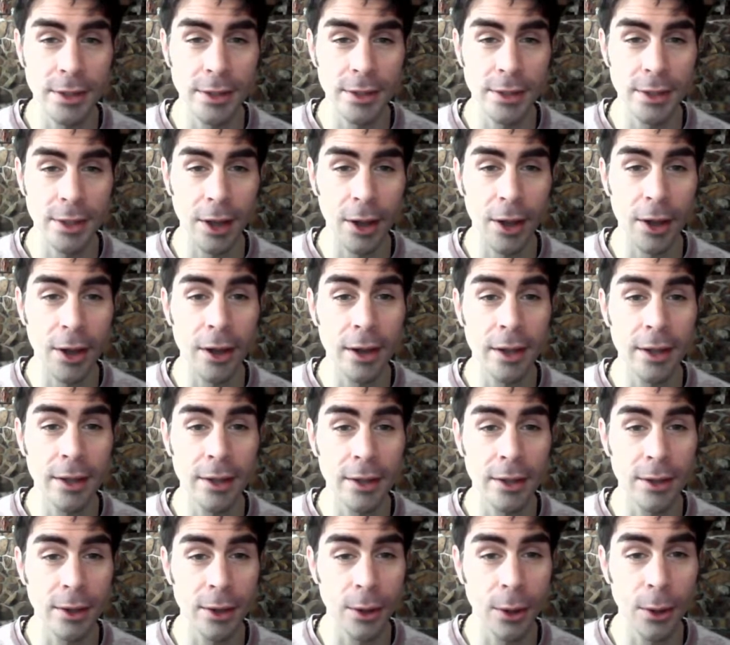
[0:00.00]

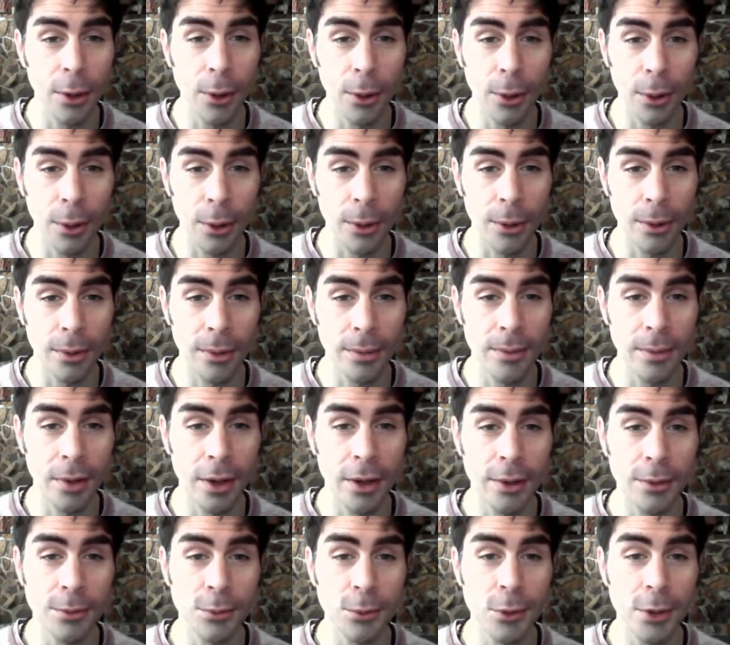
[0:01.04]
focus on the
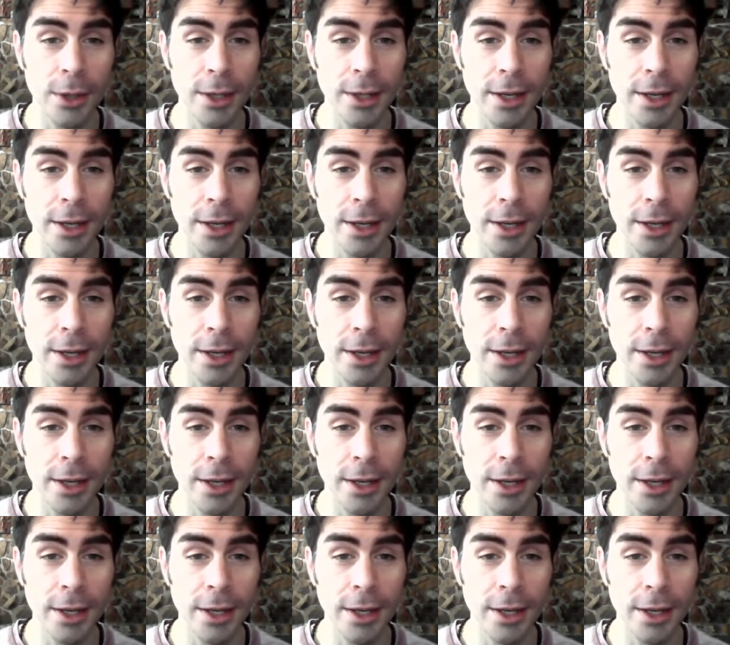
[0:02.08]
goal,